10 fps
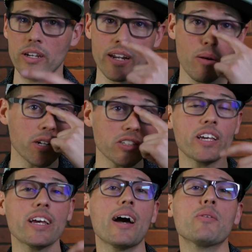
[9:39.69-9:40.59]
And I want to
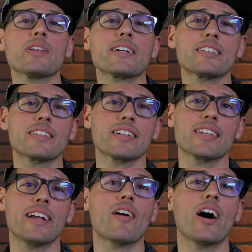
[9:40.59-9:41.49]
say, I would like to think
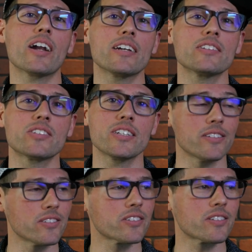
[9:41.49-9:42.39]
that our audience
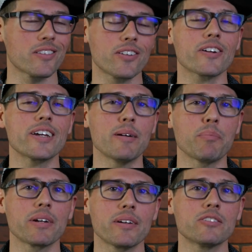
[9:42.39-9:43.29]
is, they're hip.
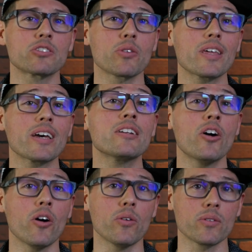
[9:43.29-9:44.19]
And so they
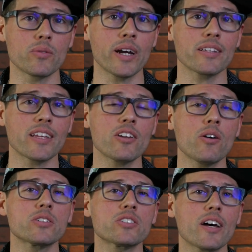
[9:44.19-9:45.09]
know, right? They
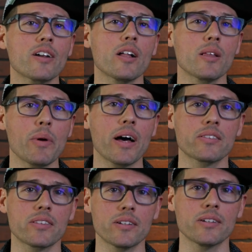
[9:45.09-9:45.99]
know it's not all
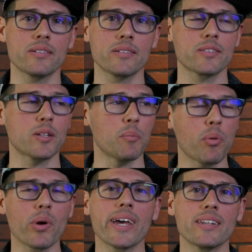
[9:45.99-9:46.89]
about the
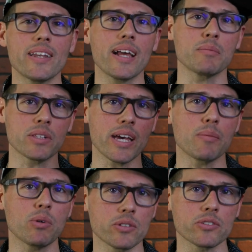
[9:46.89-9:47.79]
brand name
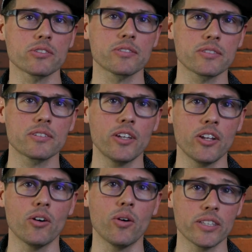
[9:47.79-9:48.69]
labels, you
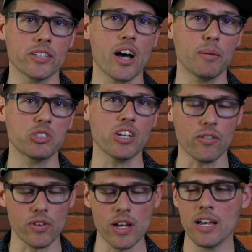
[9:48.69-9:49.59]
know, on the top
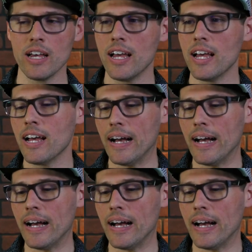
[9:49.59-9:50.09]
shelf. True.